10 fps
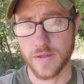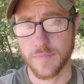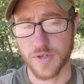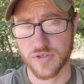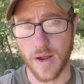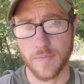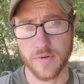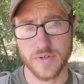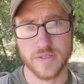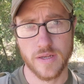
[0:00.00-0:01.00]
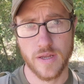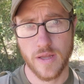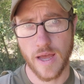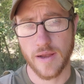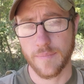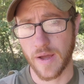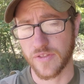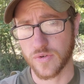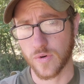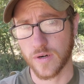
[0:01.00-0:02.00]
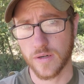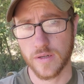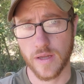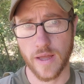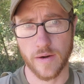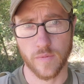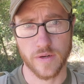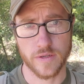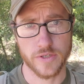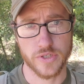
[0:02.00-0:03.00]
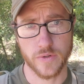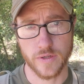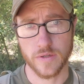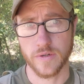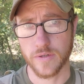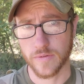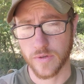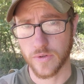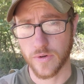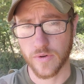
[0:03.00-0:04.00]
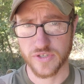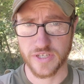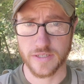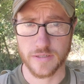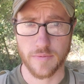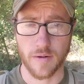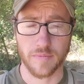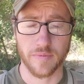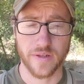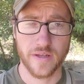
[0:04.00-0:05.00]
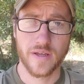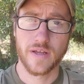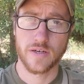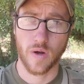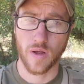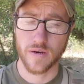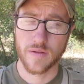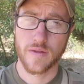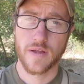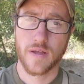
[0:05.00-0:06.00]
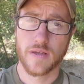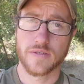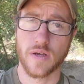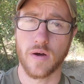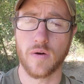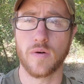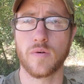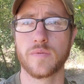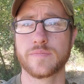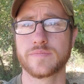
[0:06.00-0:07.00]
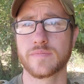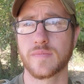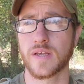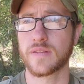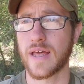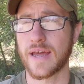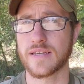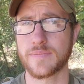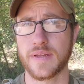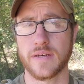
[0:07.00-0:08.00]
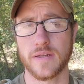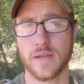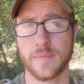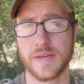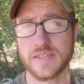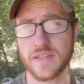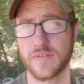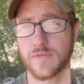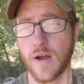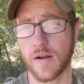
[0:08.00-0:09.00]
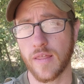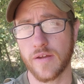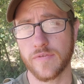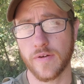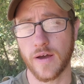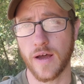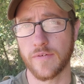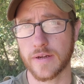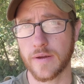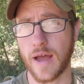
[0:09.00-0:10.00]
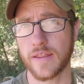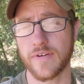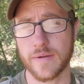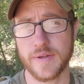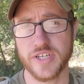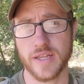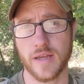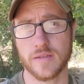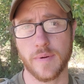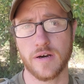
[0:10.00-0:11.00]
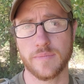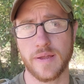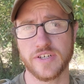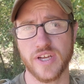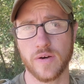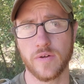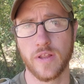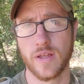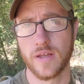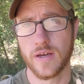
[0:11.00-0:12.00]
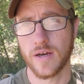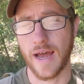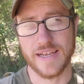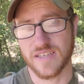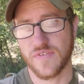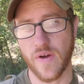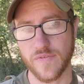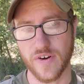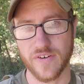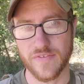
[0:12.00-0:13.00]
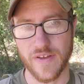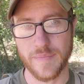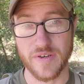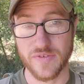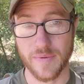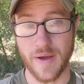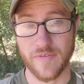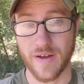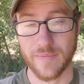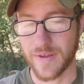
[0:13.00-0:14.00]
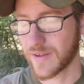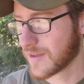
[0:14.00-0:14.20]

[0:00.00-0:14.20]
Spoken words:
prescribed to us by the Torah and what Yeshua, or who you know as Jesus, probably taught. So that has been an amazing thing for our life. I highly recommend checking out the Bear Independent channel, as if you haven't heard of him and you somehow find me.